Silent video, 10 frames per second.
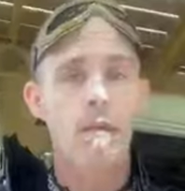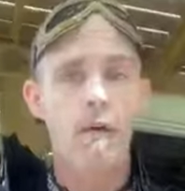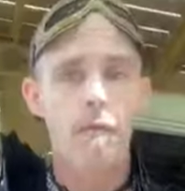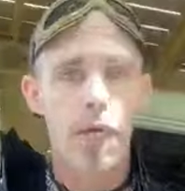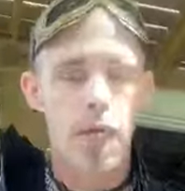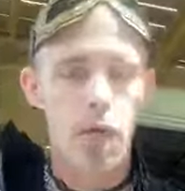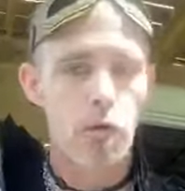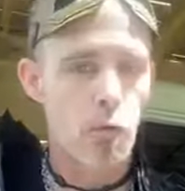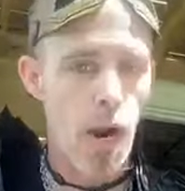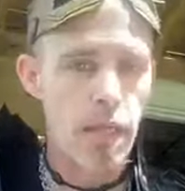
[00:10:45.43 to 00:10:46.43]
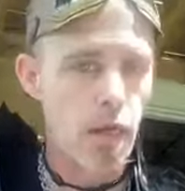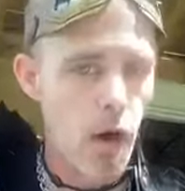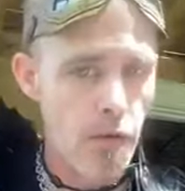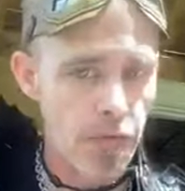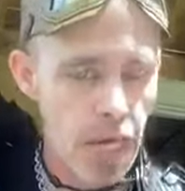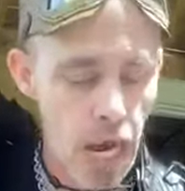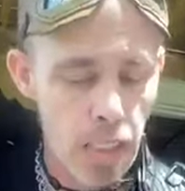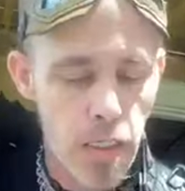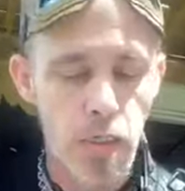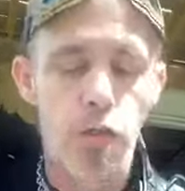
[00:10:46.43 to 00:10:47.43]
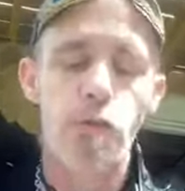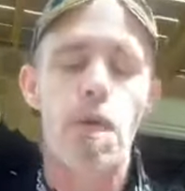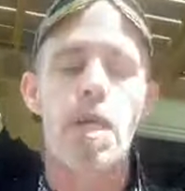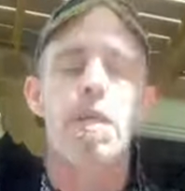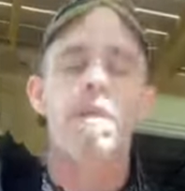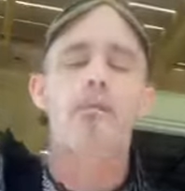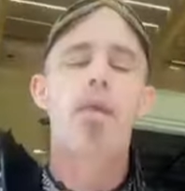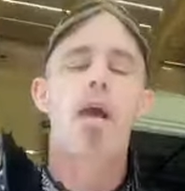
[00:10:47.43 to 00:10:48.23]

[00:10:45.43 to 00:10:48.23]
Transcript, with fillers: Go figure, it was right there off of Gallatin Street